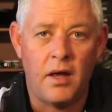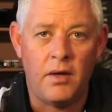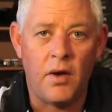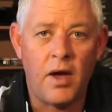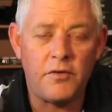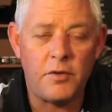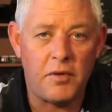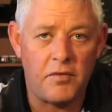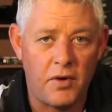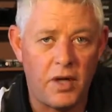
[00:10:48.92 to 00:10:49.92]
You have to
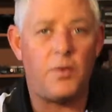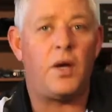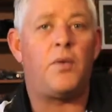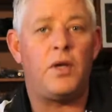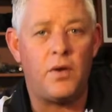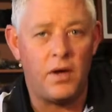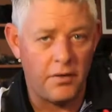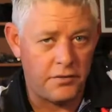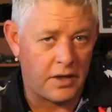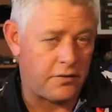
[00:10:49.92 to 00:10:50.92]
be very quick when you
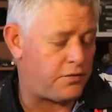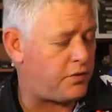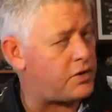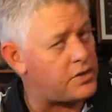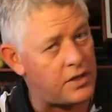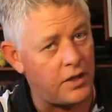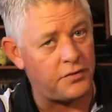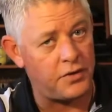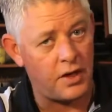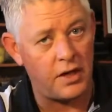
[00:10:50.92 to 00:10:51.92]
lift that first
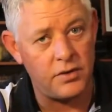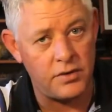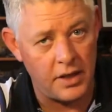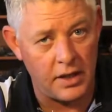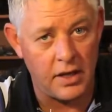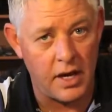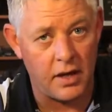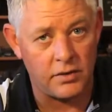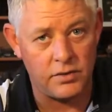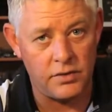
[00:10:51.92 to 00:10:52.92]
lift to get your sinker
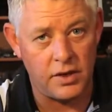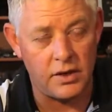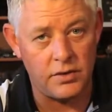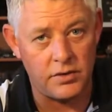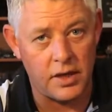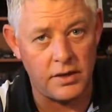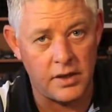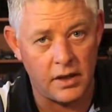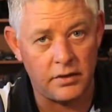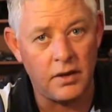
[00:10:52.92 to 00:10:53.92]
out, to get your trace
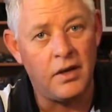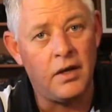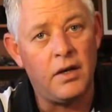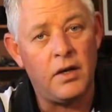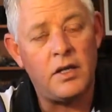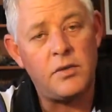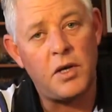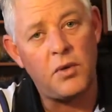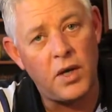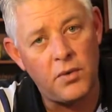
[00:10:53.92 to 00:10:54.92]
out. You need to
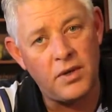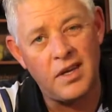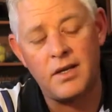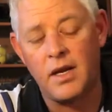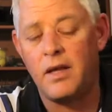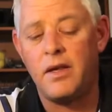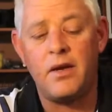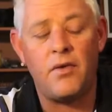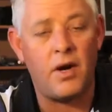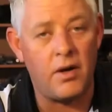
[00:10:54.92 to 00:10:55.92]
be quick with that and
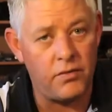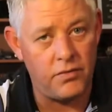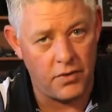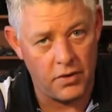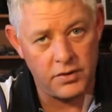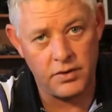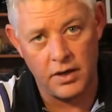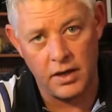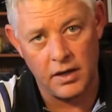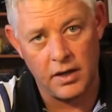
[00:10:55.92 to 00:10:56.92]
then reel fast to
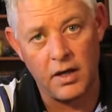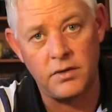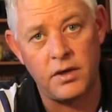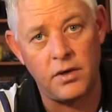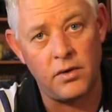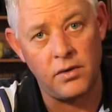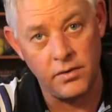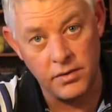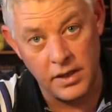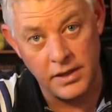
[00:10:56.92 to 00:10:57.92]
get it out, and you'll
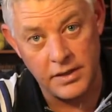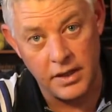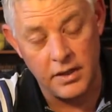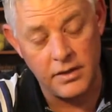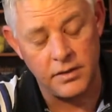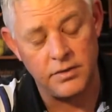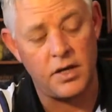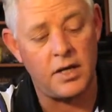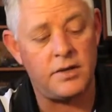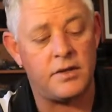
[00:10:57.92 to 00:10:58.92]
lose less sinkers and
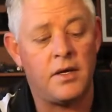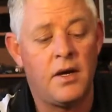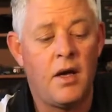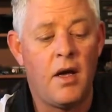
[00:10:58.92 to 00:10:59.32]
traces.